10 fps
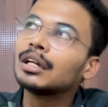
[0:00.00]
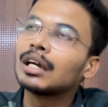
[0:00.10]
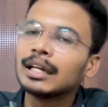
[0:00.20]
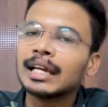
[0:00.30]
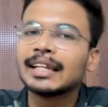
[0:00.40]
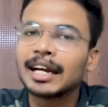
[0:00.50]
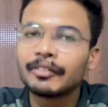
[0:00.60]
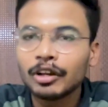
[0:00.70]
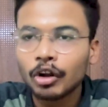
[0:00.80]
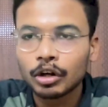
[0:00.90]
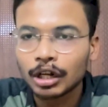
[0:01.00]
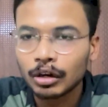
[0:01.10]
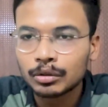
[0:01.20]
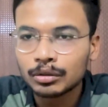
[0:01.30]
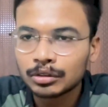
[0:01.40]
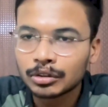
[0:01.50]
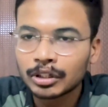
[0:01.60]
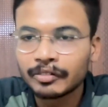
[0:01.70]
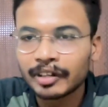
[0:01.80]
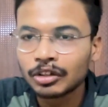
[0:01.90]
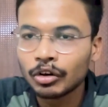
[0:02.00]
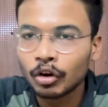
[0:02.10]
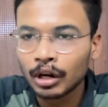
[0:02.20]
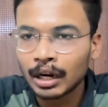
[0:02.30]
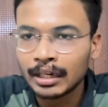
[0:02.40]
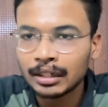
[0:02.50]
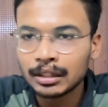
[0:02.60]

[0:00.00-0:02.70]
Yeah, that was lockdown. So it was all online.